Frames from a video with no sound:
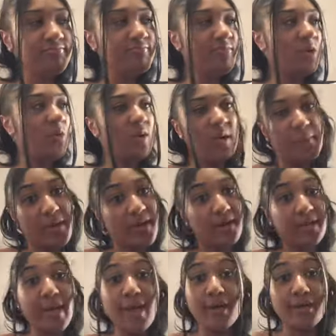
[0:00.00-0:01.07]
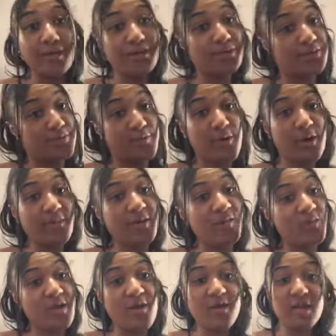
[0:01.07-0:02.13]
Well, apparently I could do more,
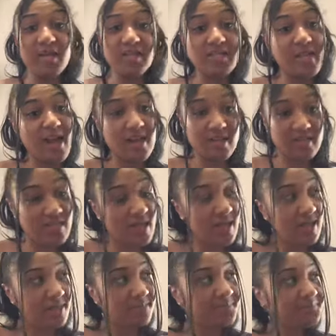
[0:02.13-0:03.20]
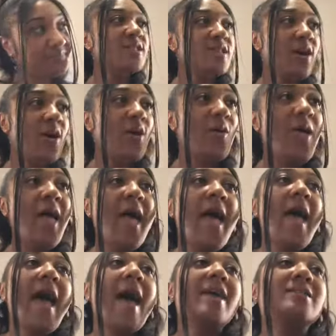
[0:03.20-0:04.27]
but we're gonna get into that in a second. So
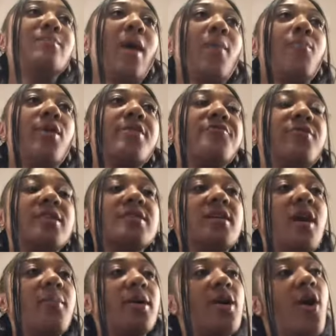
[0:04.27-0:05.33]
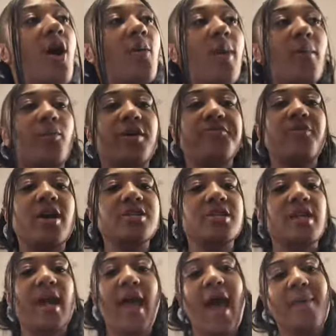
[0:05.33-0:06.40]
as my boyfriend's coming home, I'm
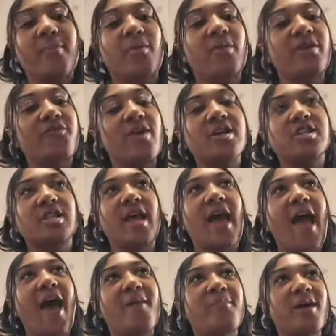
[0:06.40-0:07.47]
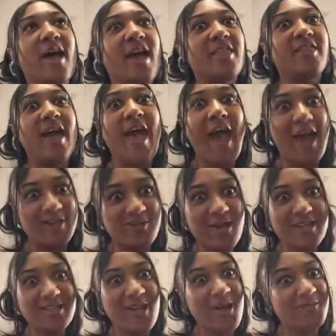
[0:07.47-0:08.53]
refreshing the app, the
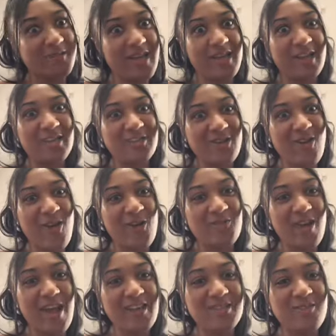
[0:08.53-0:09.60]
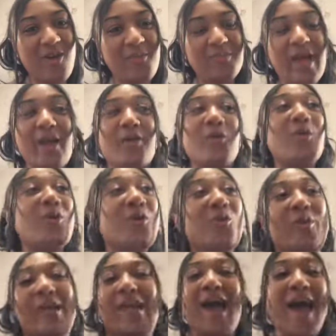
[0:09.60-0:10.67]
address updated, y'all, right? So I'm like, oh,
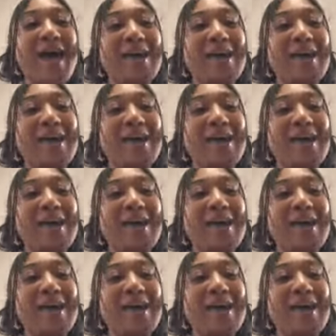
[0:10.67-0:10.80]
we got